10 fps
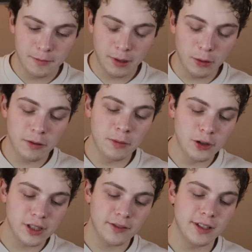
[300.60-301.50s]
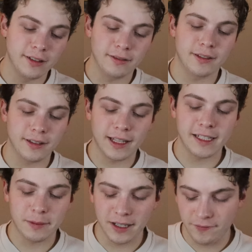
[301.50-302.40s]
But with most of the
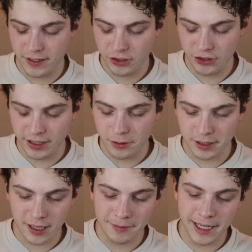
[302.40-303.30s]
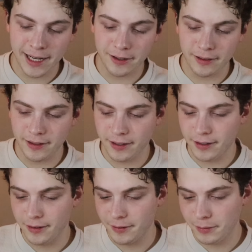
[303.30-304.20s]
lesbian fiction that was coming out in the,